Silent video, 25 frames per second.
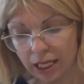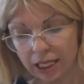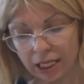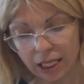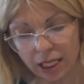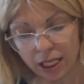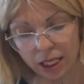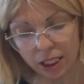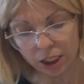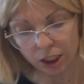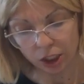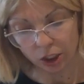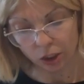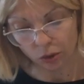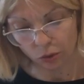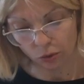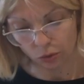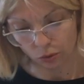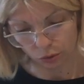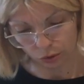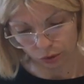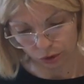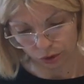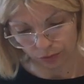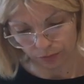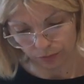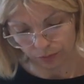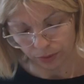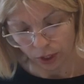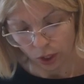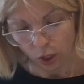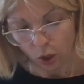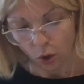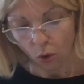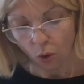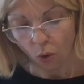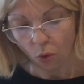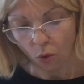kenne ihn gut.
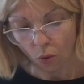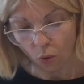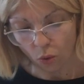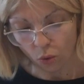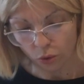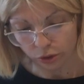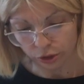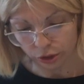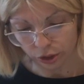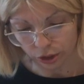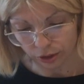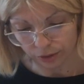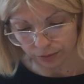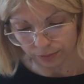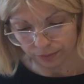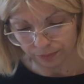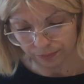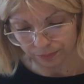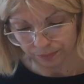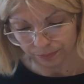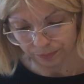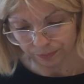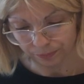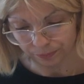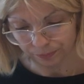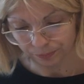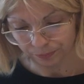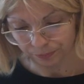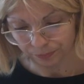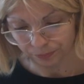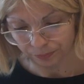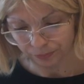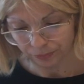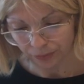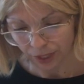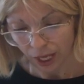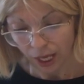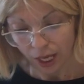Und
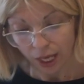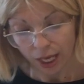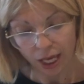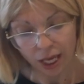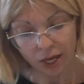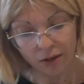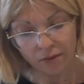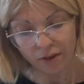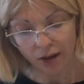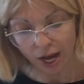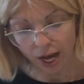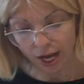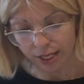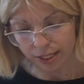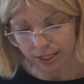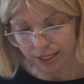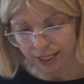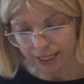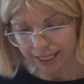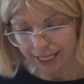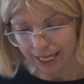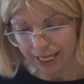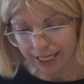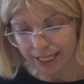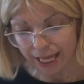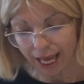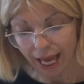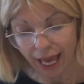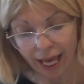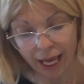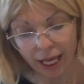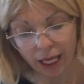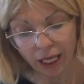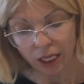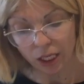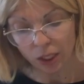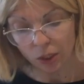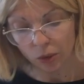ich weiß, dass
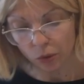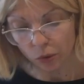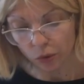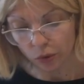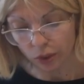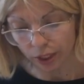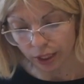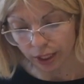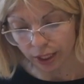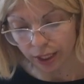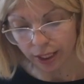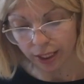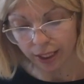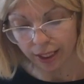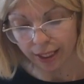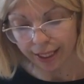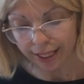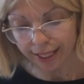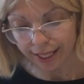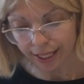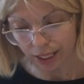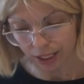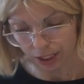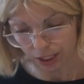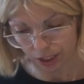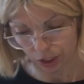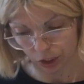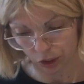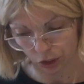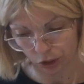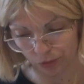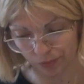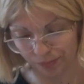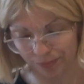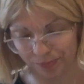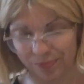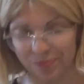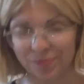glücklich
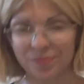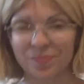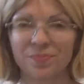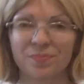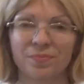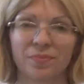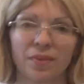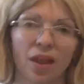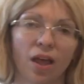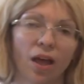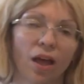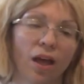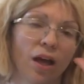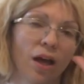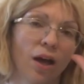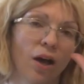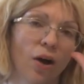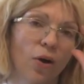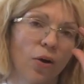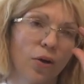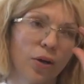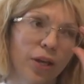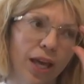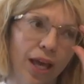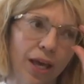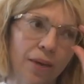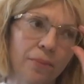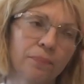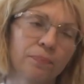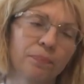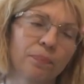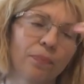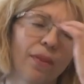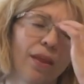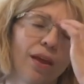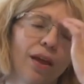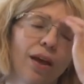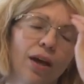ist. Okay,
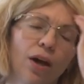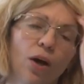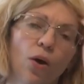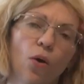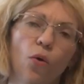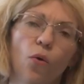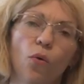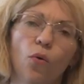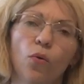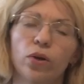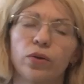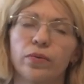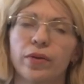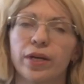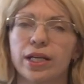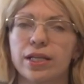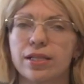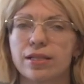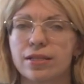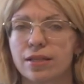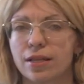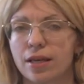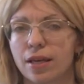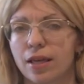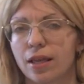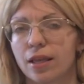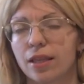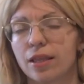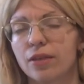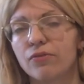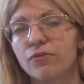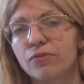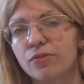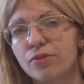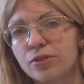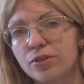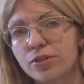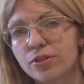what we can see.
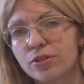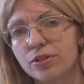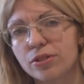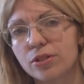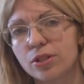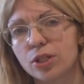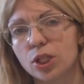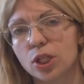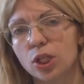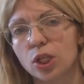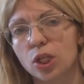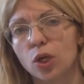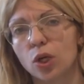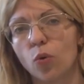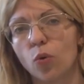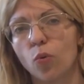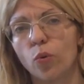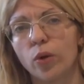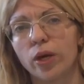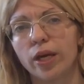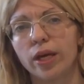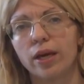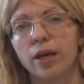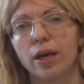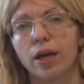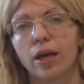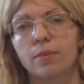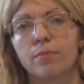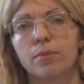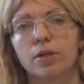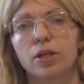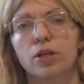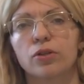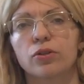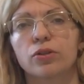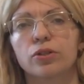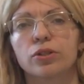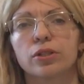The first we come
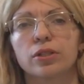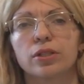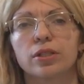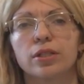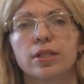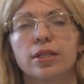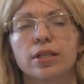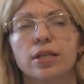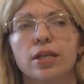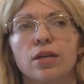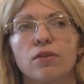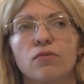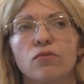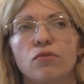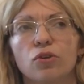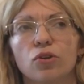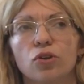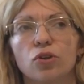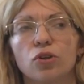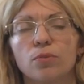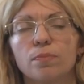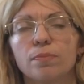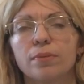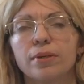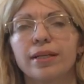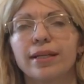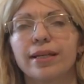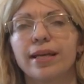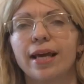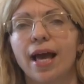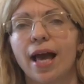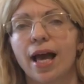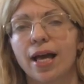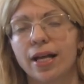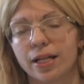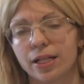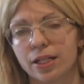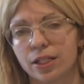across the verb
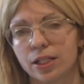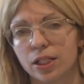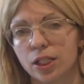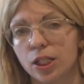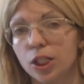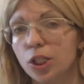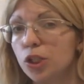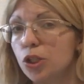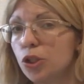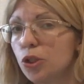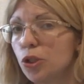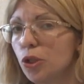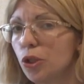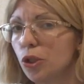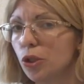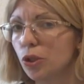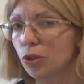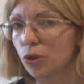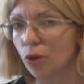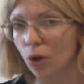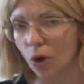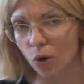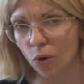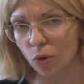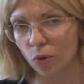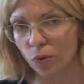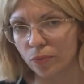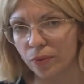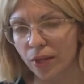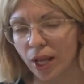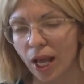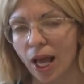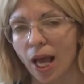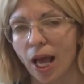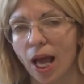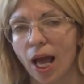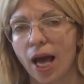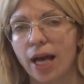kennen, to know.
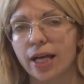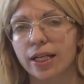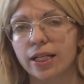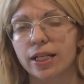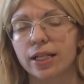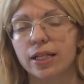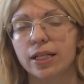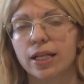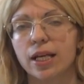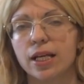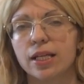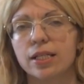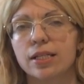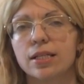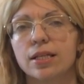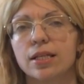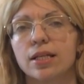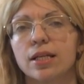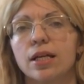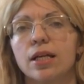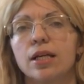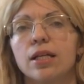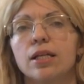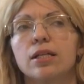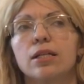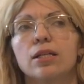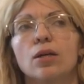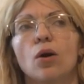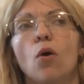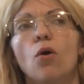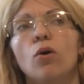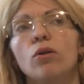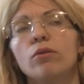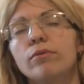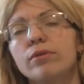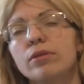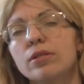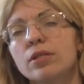And it
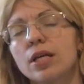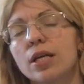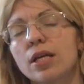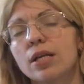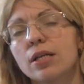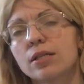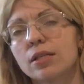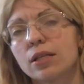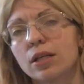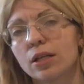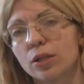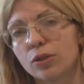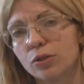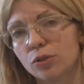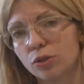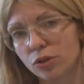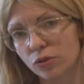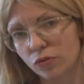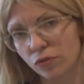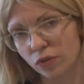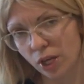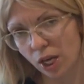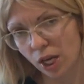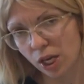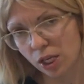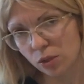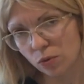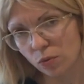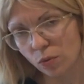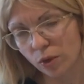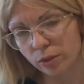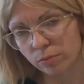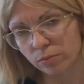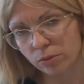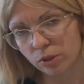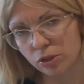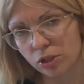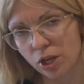always takes accusative case
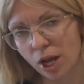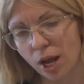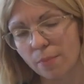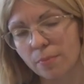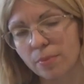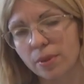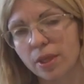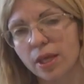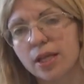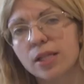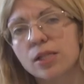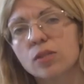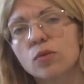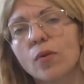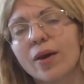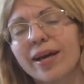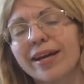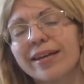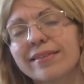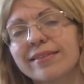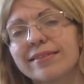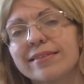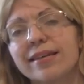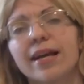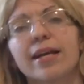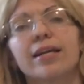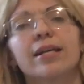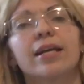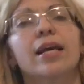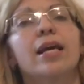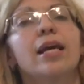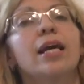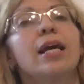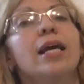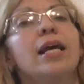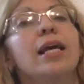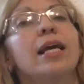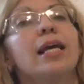one more time. That's why I said
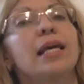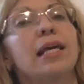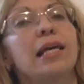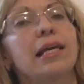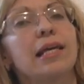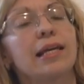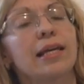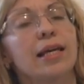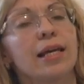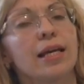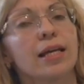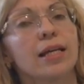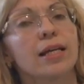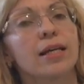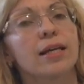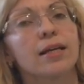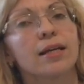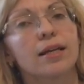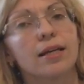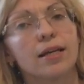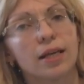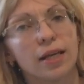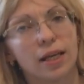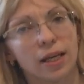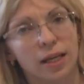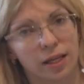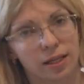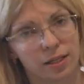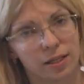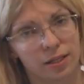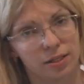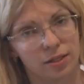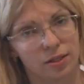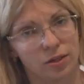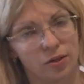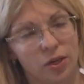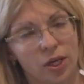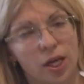ich kenne
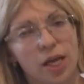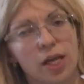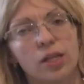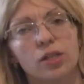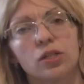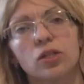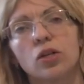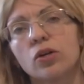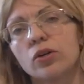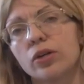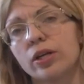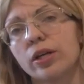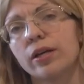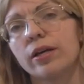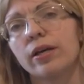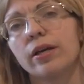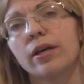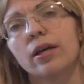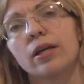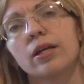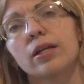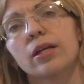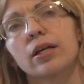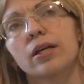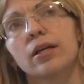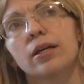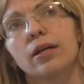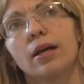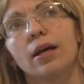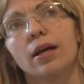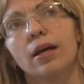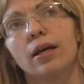ihn, okay? Not ich kenne